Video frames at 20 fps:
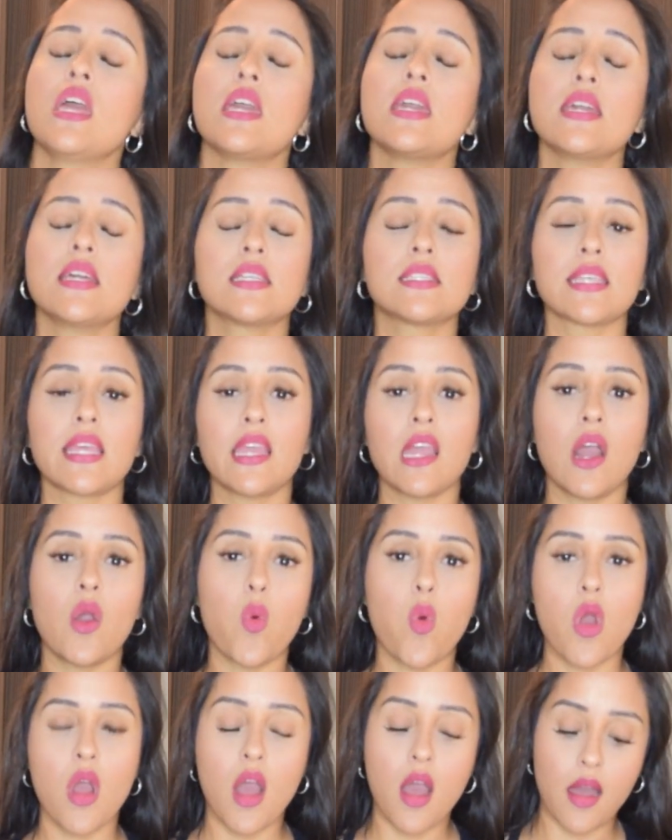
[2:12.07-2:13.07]
is a
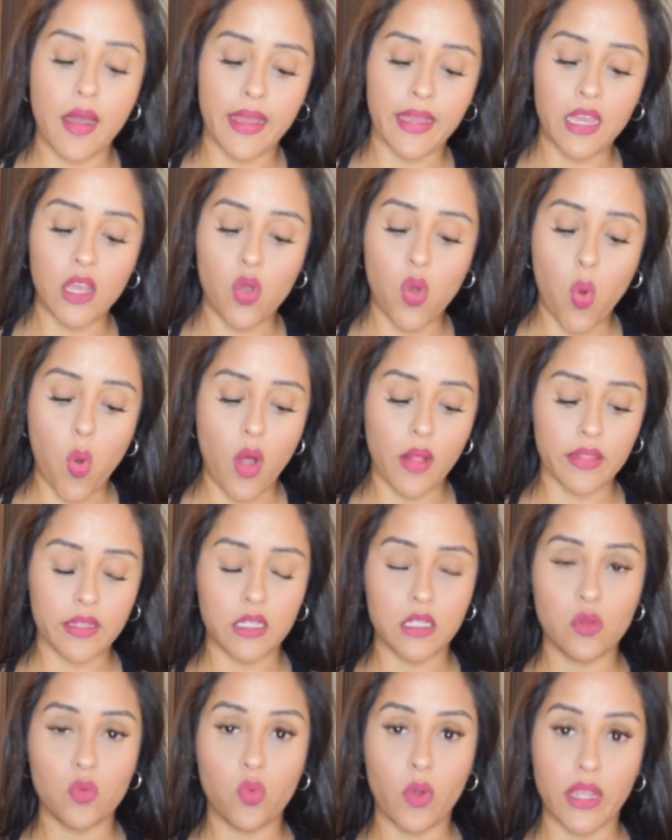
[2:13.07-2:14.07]
high
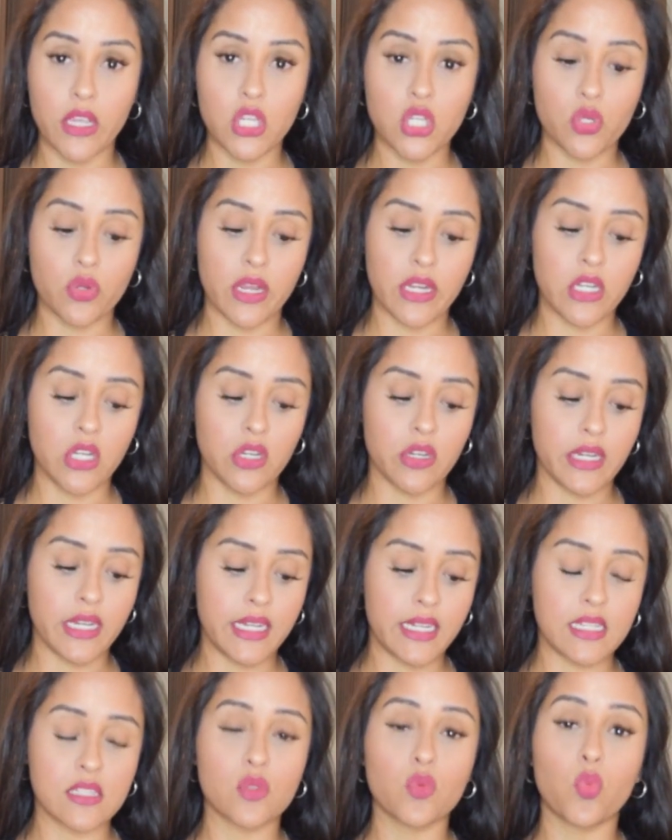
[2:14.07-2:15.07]
quality wage trainer.
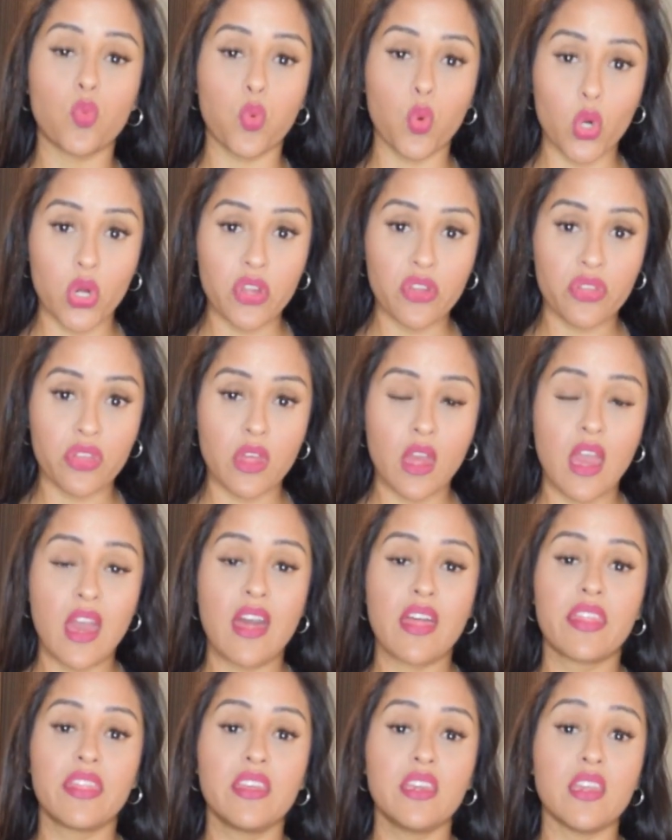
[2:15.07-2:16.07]
It is worth
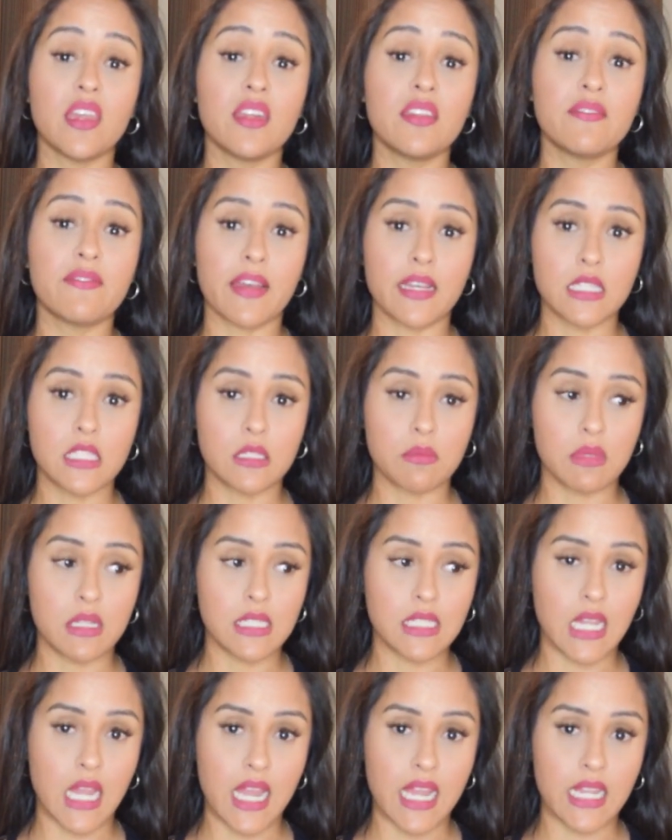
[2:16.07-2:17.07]
the
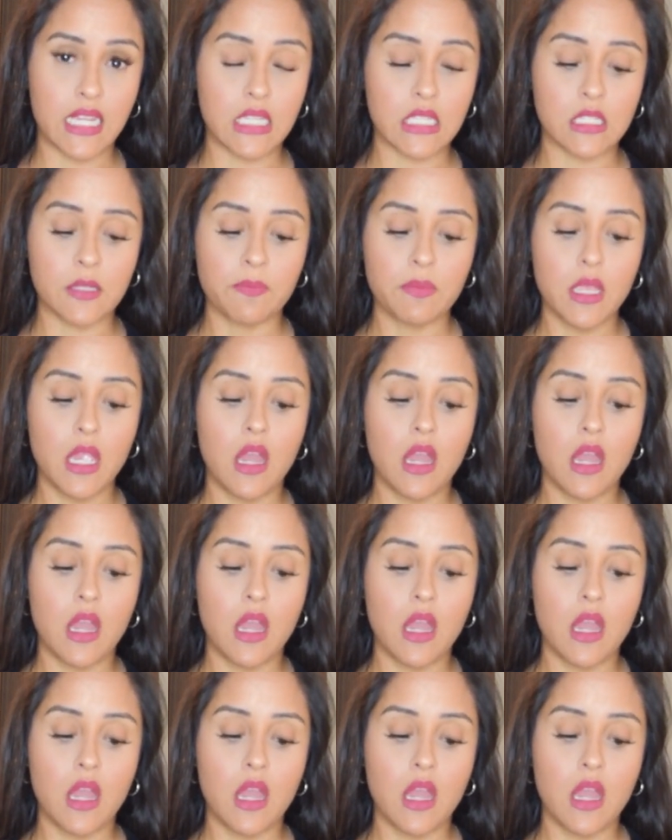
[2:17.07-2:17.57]
investment, guys.